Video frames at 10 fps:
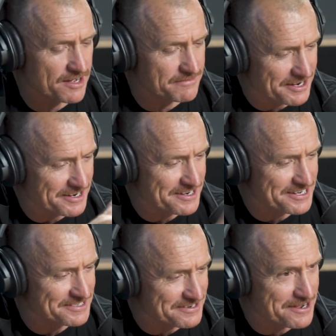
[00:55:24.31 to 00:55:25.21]
I'm going to
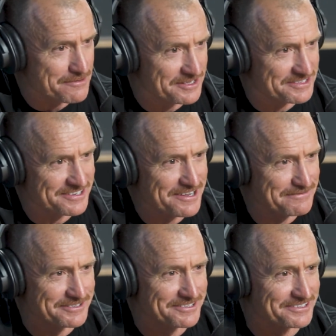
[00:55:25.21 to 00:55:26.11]
need to know where the safety